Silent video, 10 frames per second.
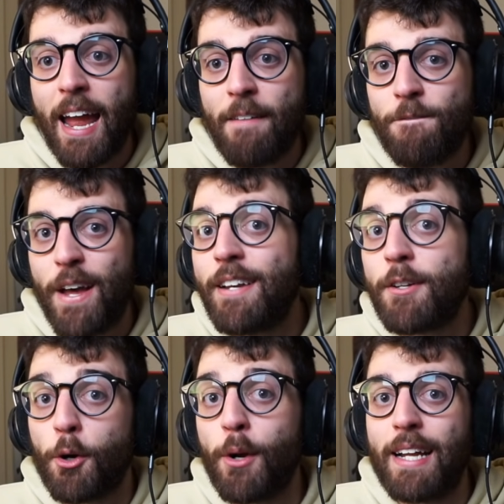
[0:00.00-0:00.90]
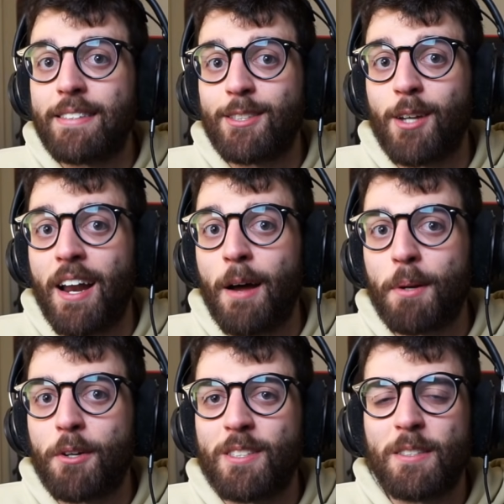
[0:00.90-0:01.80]
and then go and sign up
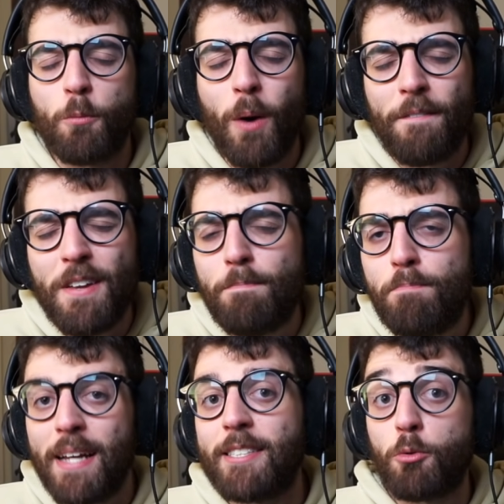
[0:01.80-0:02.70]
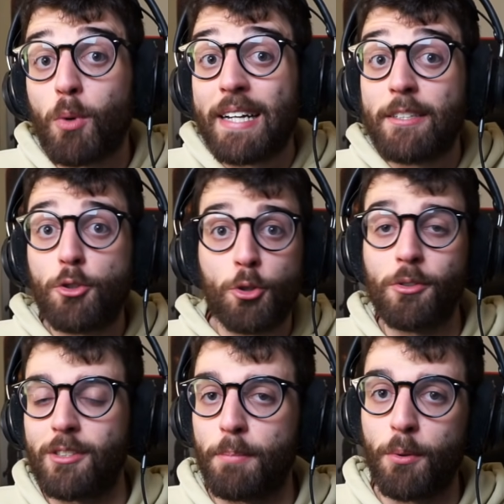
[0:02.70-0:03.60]
because it's one of the best ways to
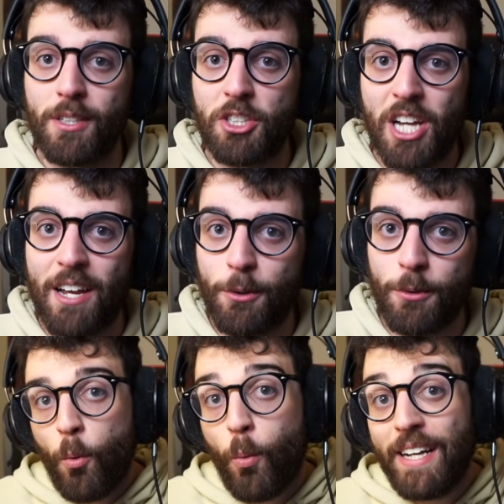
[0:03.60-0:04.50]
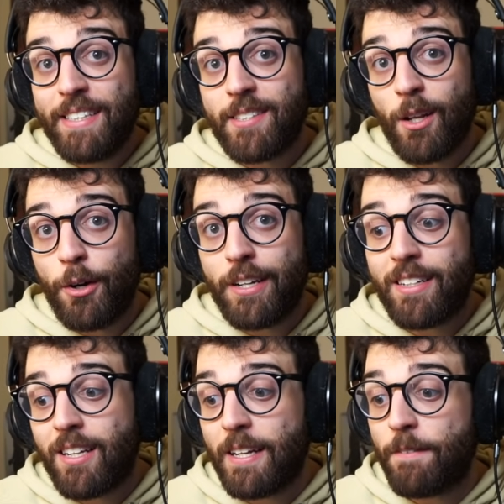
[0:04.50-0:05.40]
support the channel. When it's
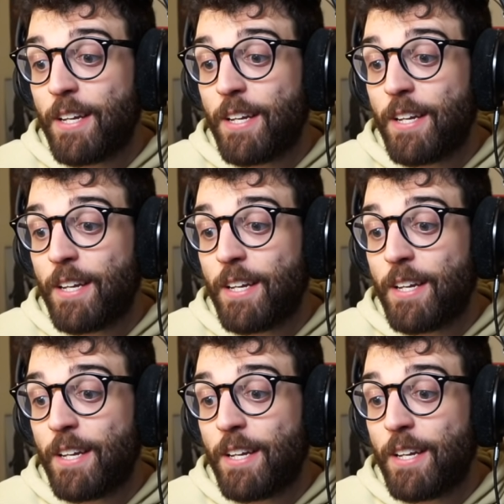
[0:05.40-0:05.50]
loaded, click